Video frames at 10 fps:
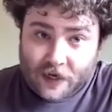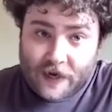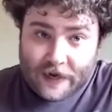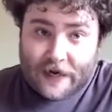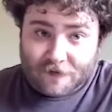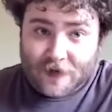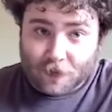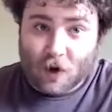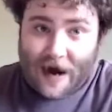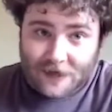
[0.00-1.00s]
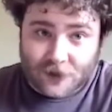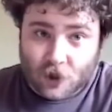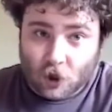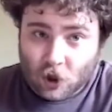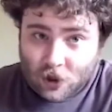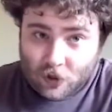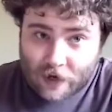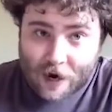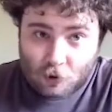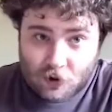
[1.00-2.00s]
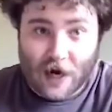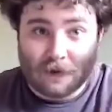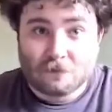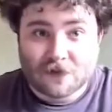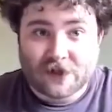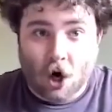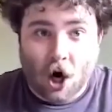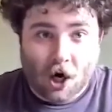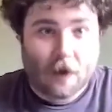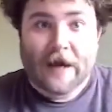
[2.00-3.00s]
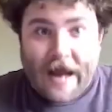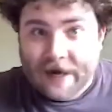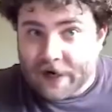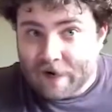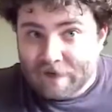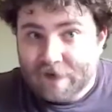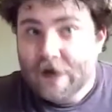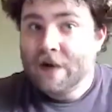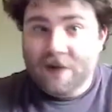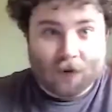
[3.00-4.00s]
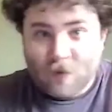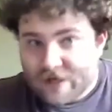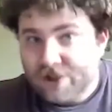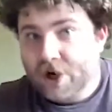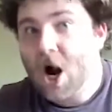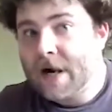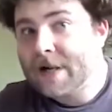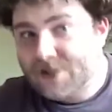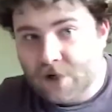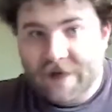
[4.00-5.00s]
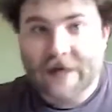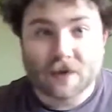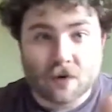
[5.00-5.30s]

if the practical outcomes are negative, then we should not intervene.